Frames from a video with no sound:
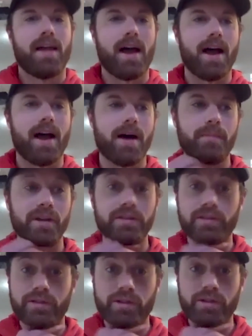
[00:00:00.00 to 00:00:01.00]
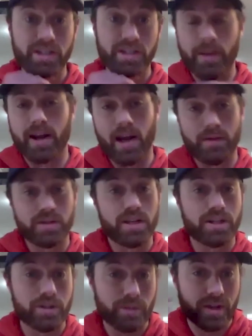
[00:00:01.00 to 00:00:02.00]
Uh, but during some of my
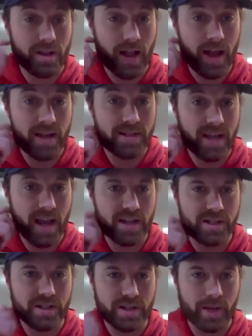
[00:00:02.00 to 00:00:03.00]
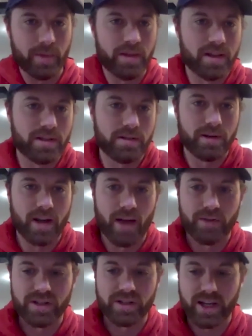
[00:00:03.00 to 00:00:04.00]
conversations with clients, I actually stumbled into a
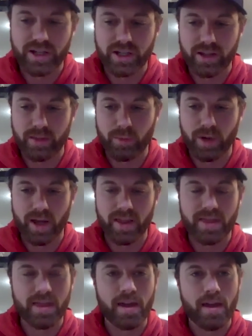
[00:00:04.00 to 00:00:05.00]
conversation with